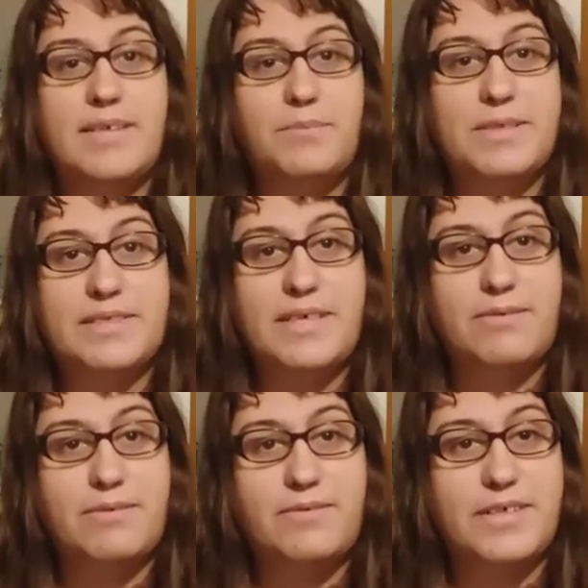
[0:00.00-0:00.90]
I must
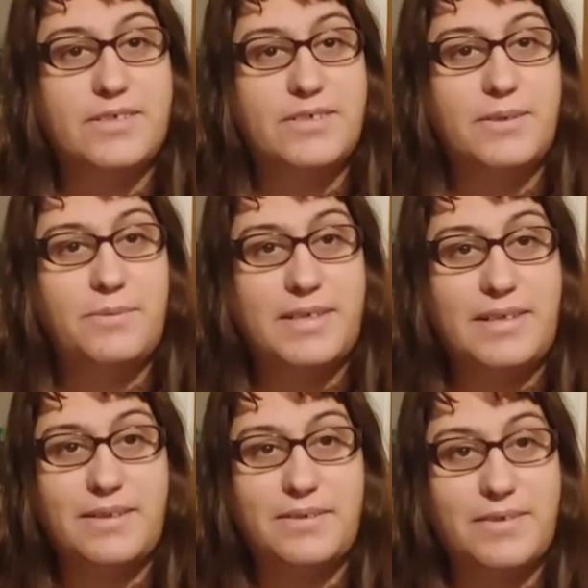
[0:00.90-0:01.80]
have a functioning
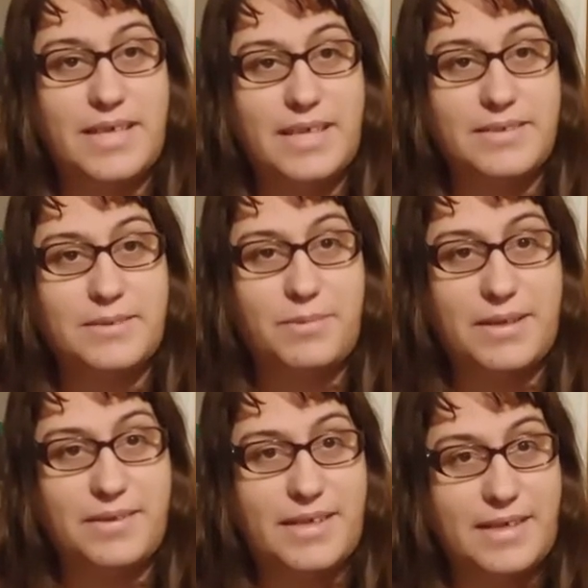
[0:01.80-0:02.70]
1E3. How's
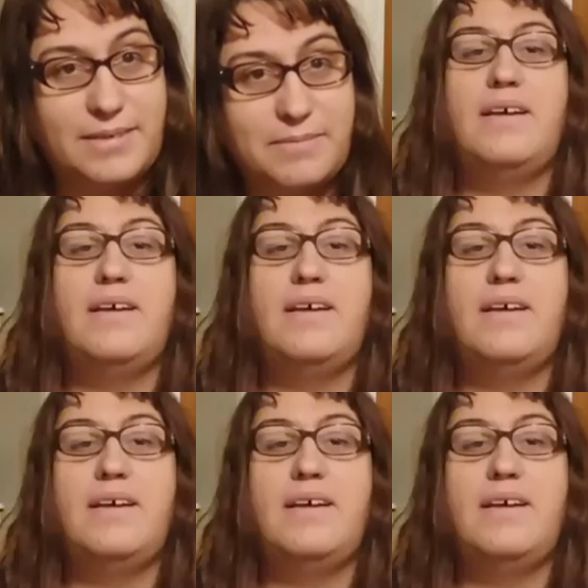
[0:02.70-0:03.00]
about that?